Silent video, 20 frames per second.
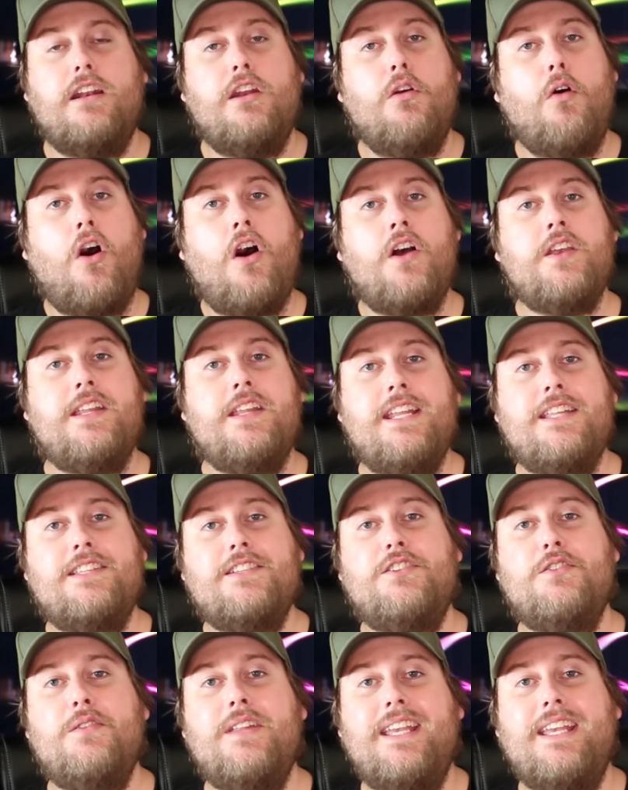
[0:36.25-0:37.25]
Now all you need
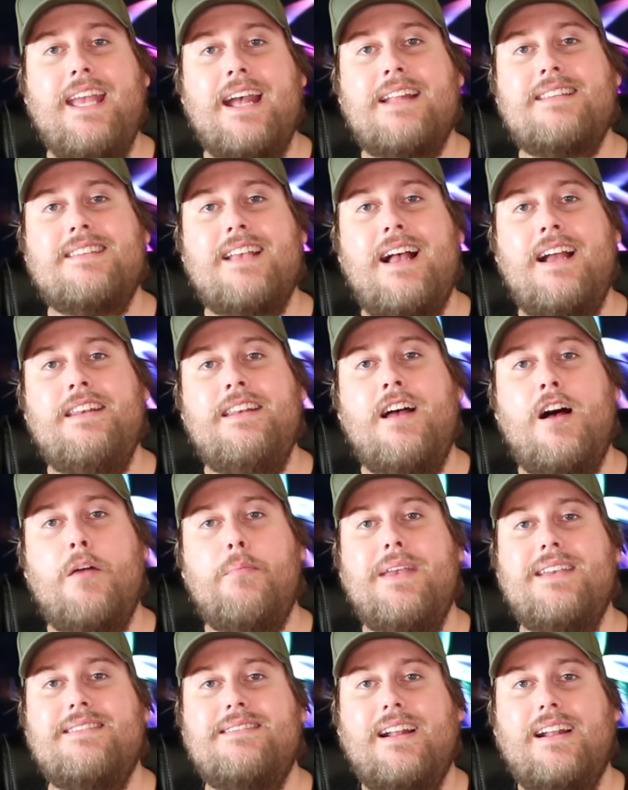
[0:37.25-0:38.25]
to do to get signed
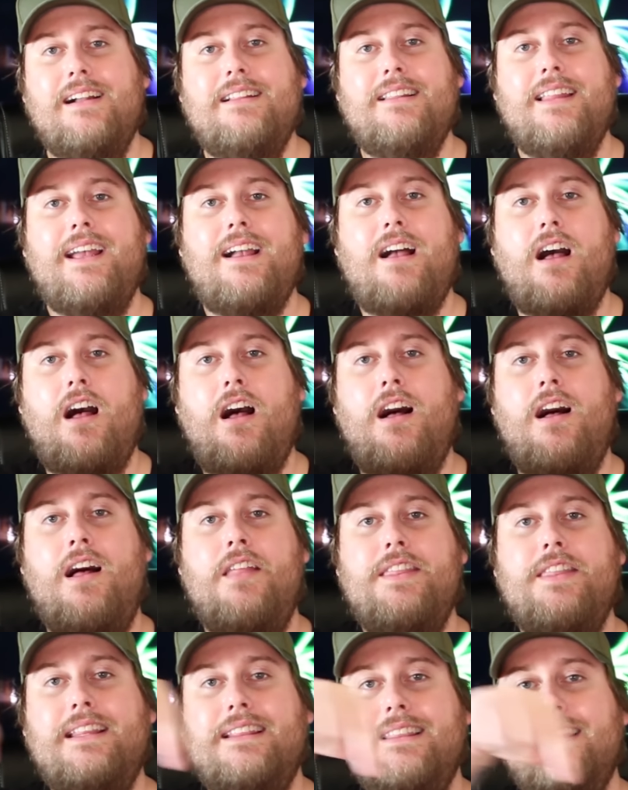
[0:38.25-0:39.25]
up is to click
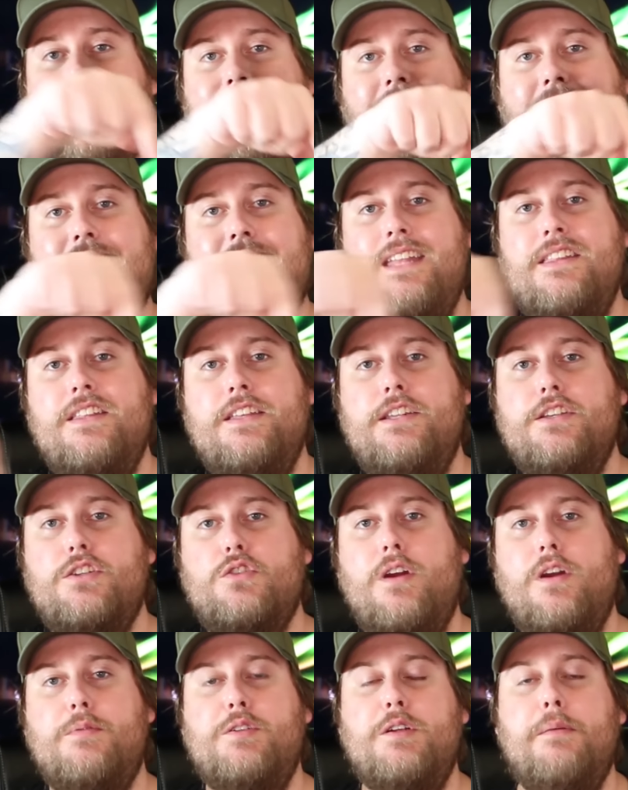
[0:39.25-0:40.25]
on the link in the
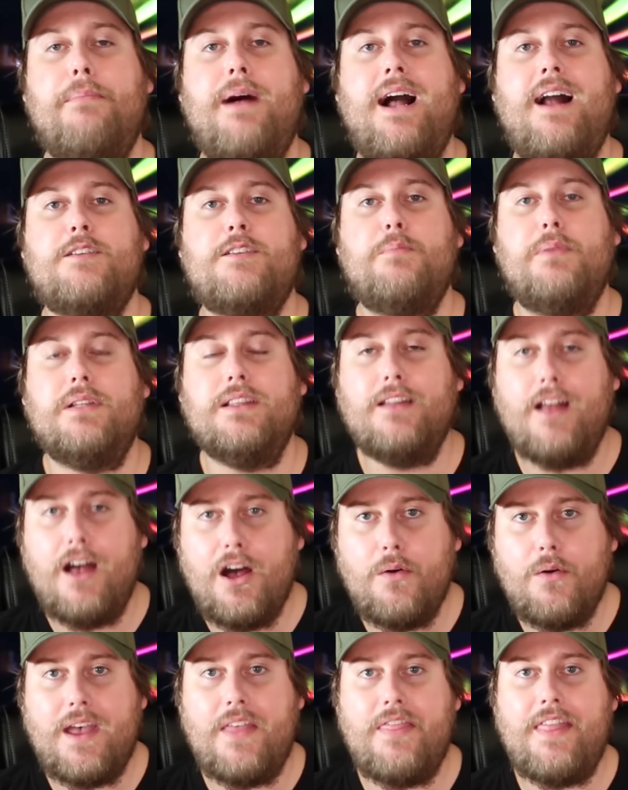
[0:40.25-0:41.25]
description box
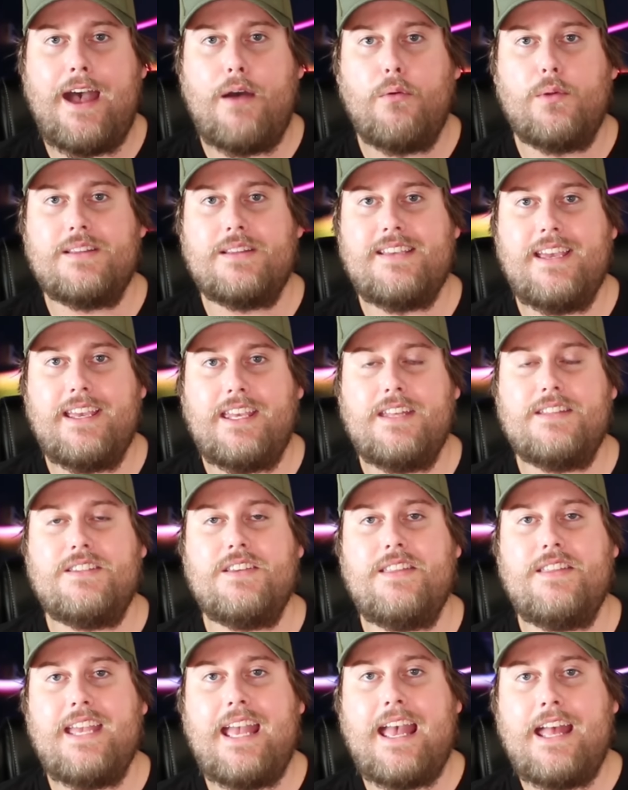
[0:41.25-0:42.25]
below and that will take you
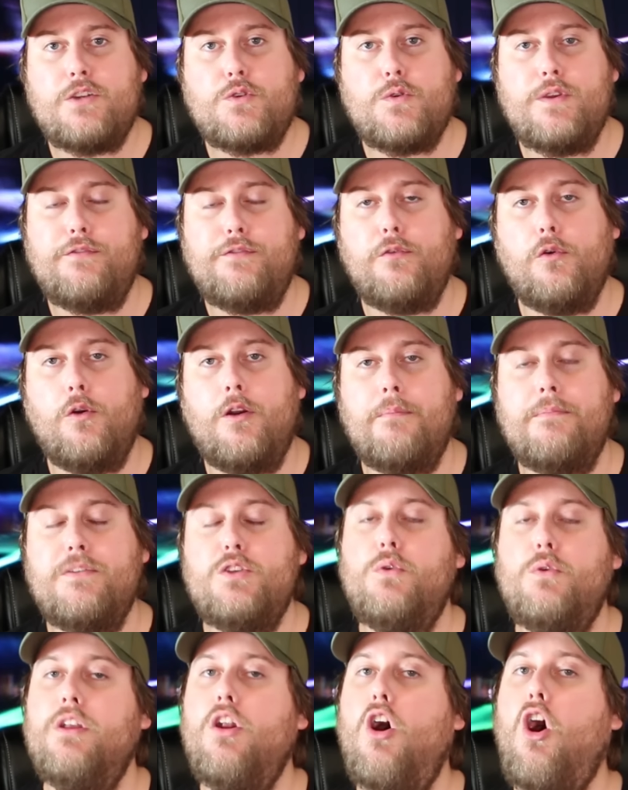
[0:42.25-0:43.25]
to the entry form.
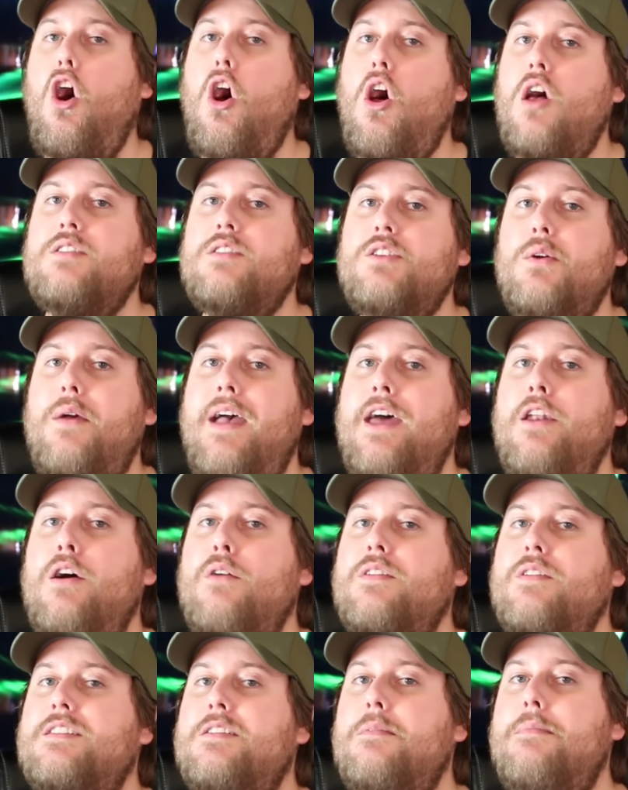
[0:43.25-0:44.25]
You can also head
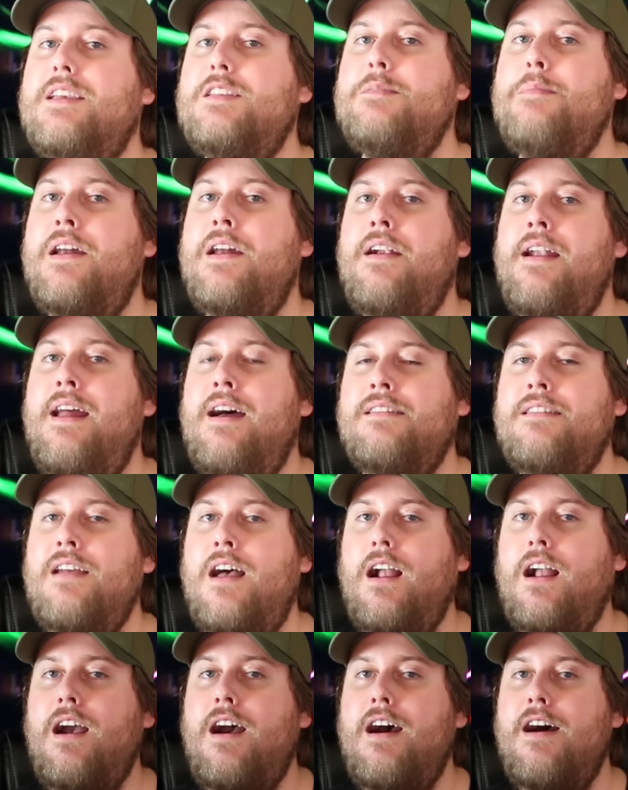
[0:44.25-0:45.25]
over to
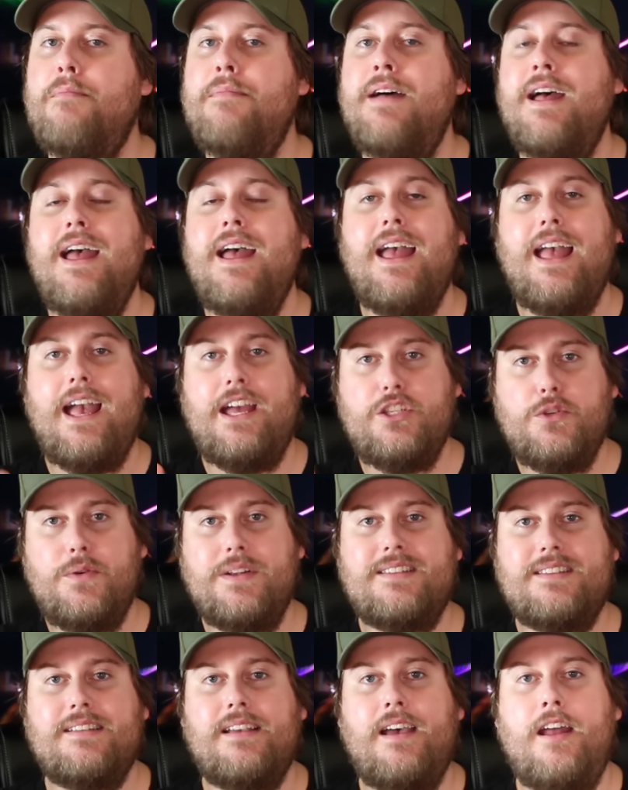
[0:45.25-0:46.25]
mixbetternow.com and
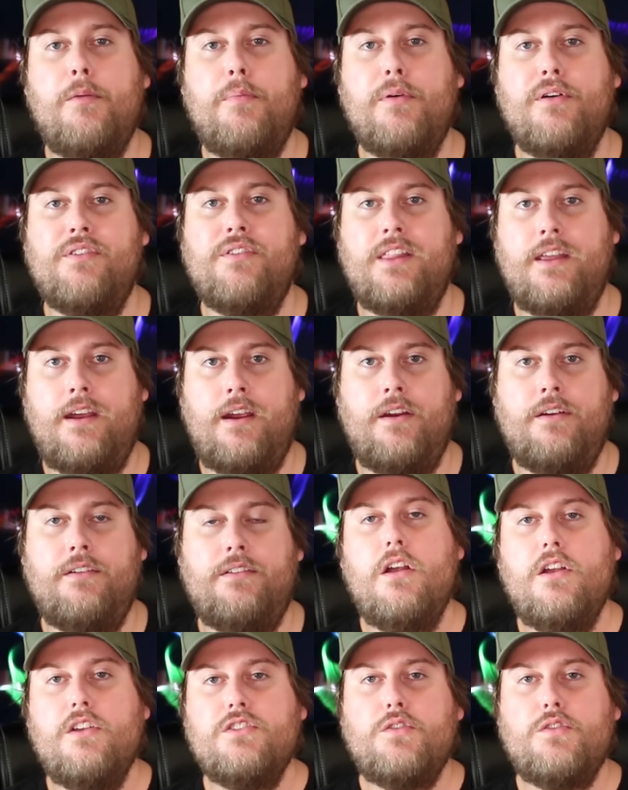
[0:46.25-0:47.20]
you could sign up over there.